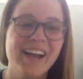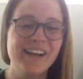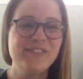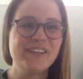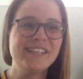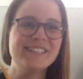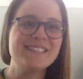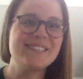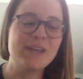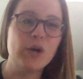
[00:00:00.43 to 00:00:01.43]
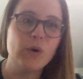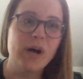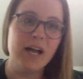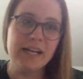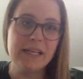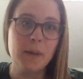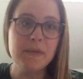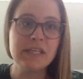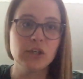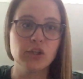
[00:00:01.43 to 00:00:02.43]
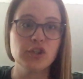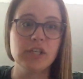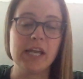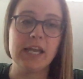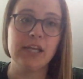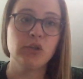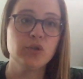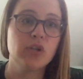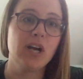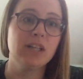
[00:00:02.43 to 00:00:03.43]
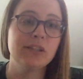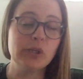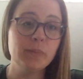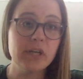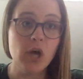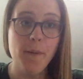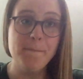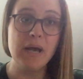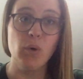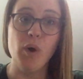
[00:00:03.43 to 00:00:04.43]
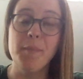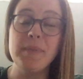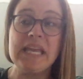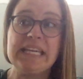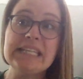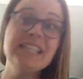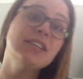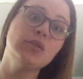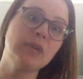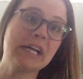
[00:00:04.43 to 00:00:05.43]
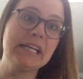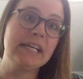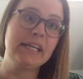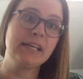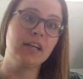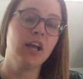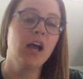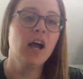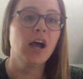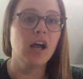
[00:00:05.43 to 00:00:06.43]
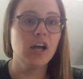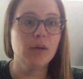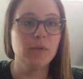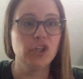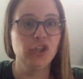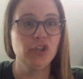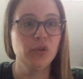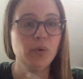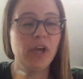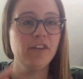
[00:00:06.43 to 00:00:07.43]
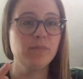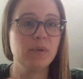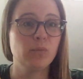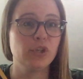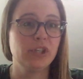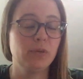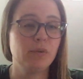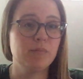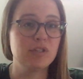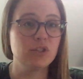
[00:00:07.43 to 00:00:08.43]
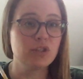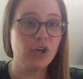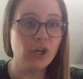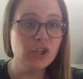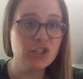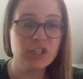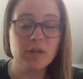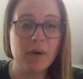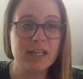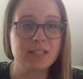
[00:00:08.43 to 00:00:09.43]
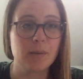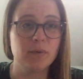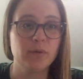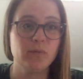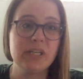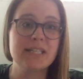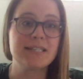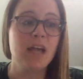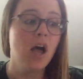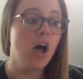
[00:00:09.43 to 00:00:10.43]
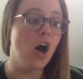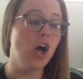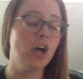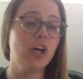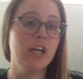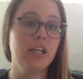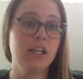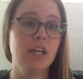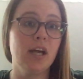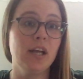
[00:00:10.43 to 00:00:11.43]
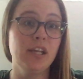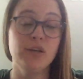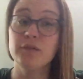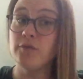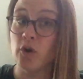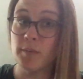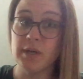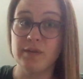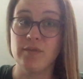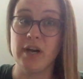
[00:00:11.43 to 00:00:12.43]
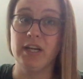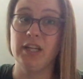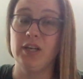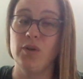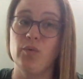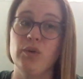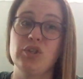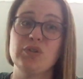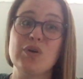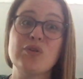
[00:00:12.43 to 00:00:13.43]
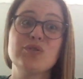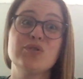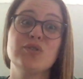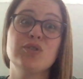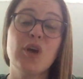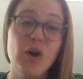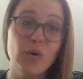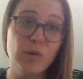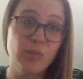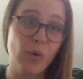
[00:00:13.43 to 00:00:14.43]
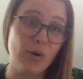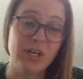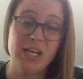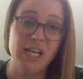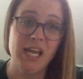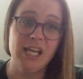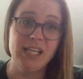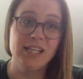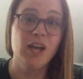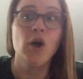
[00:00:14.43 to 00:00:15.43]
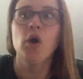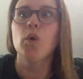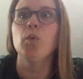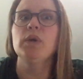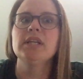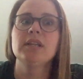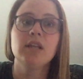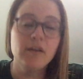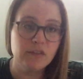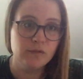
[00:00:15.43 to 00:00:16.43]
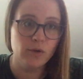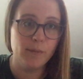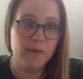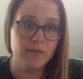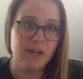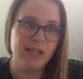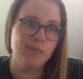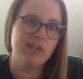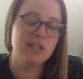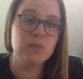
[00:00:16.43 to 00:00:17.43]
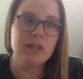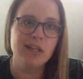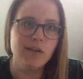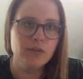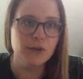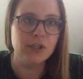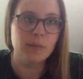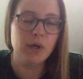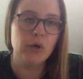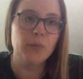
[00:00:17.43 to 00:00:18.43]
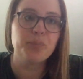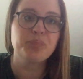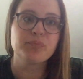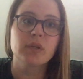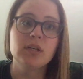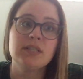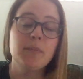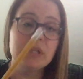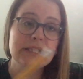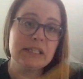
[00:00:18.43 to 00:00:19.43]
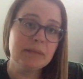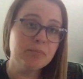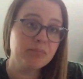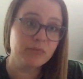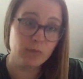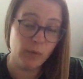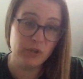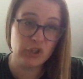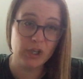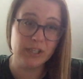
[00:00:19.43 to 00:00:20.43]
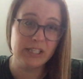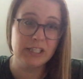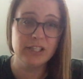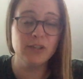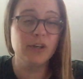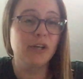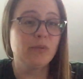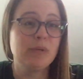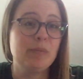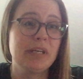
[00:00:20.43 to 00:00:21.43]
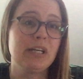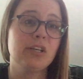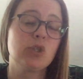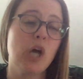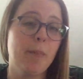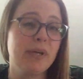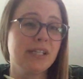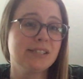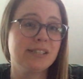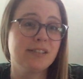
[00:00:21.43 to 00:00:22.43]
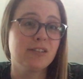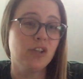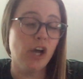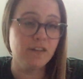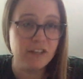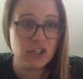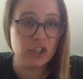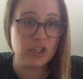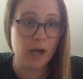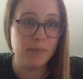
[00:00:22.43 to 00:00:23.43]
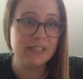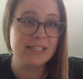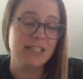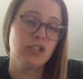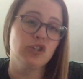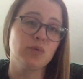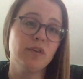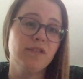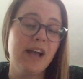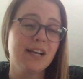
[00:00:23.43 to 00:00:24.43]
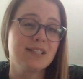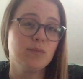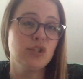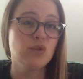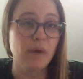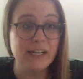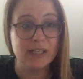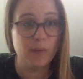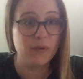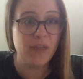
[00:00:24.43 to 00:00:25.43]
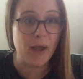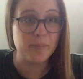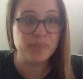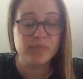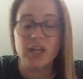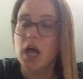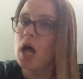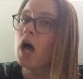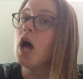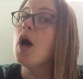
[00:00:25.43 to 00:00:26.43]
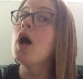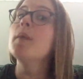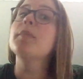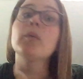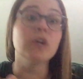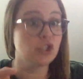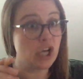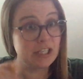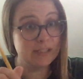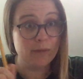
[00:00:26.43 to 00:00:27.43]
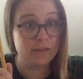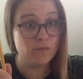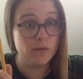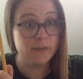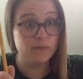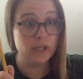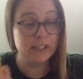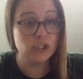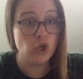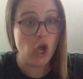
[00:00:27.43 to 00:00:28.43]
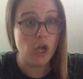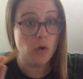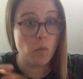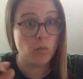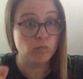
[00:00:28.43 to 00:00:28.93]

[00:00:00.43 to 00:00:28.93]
Hi, friends. So, I am here today to talk a little bit about opinion writing. You have been working with Mrs. Turgeon the past couple of weeks on informative writing, which is so important. And we love informative writing because we love learning about, typically, when we started in kindergarten, we pick topics, nonfiction topics that teach us real facts, and we do writing about that. But we're not talking about informative writing today.